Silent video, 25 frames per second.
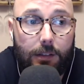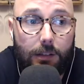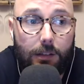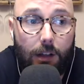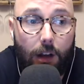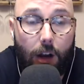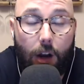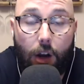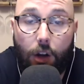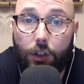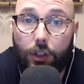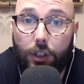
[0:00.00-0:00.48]

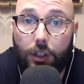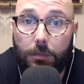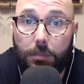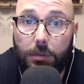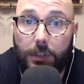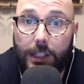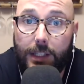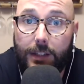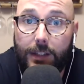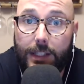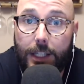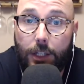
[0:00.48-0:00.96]

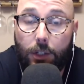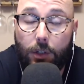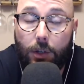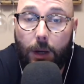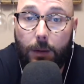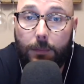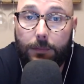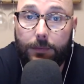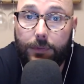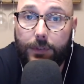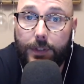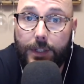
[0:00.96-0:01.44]
arguably Leon
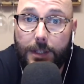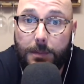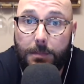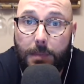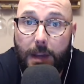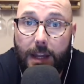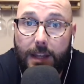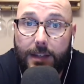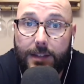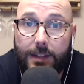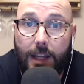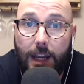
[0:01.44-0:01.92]
Humphries'
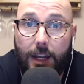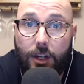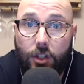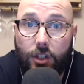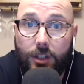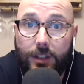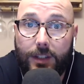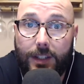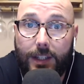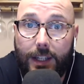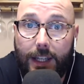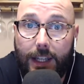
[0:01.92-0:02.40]
best
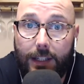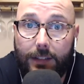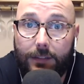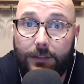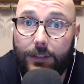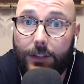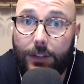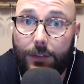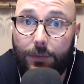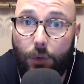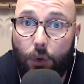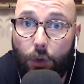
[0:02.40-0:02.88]
section to date,
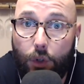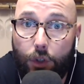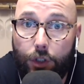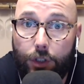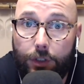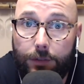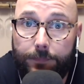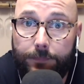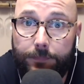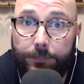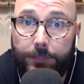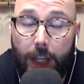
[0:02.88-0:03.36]

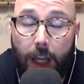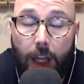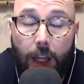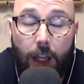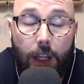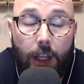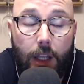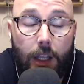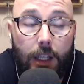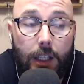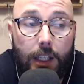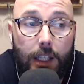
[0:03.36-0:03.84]
Devotion.
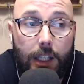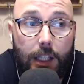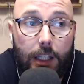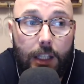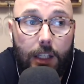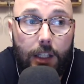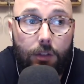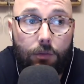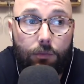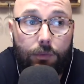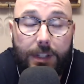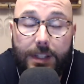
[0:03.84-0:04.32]

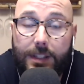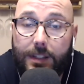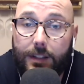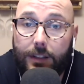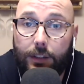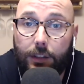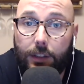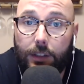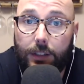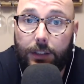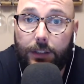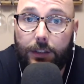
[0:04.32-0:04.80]
He
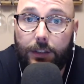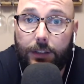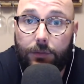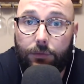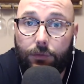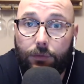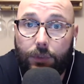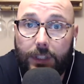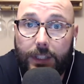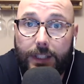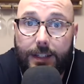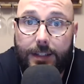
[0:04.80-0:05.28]
recently
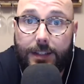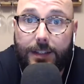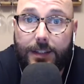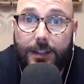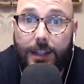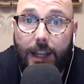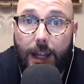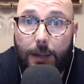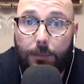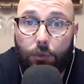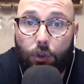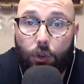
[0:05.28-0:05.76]
released
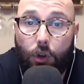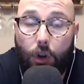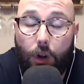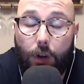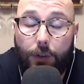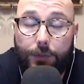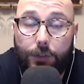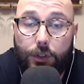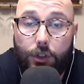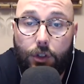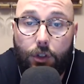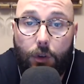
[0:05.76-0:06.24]
Sam
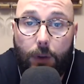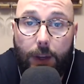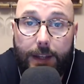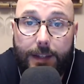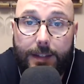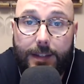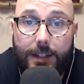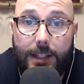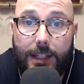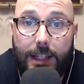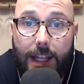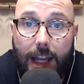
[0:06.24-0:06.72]
Crofts'
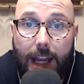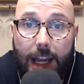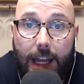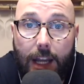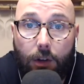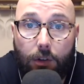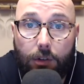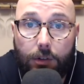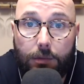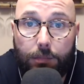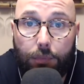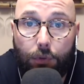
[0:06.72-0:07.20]
USD
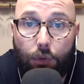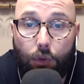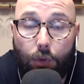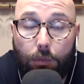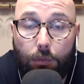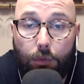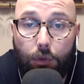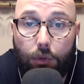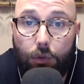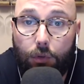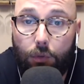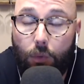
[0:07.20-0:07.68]
Aeon
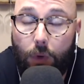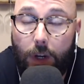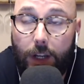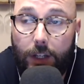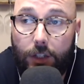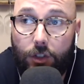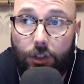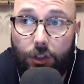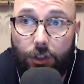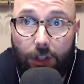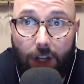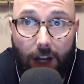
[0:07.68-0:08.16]
promo,
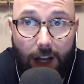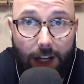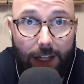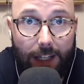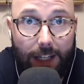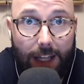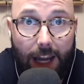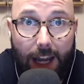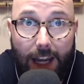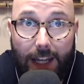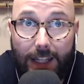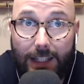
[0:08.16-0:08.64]
which
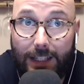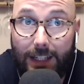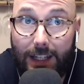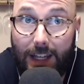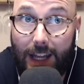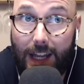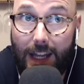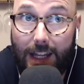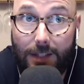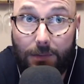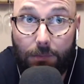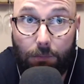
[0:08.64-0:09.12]
again
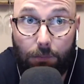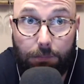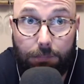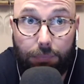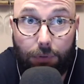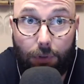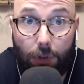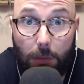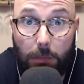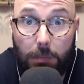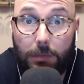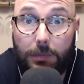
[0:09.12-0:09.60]
is
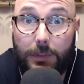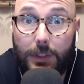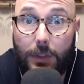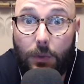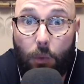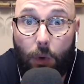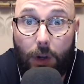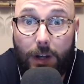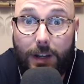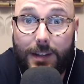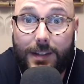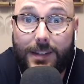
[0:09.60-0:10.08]
probably
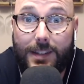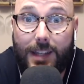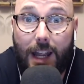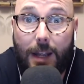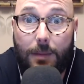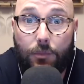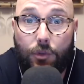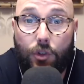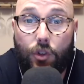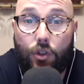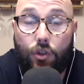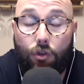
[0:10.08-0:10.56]
one of
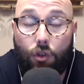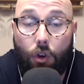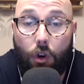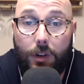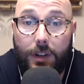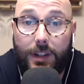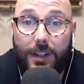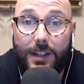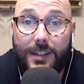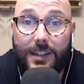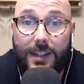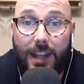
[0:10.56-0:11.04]
Sam's
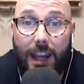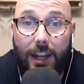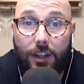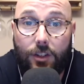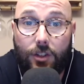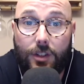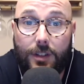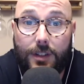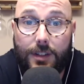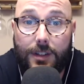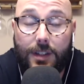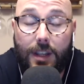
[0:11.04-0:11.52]
strongest
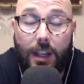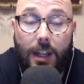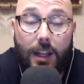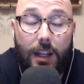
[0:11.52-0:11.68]
sections.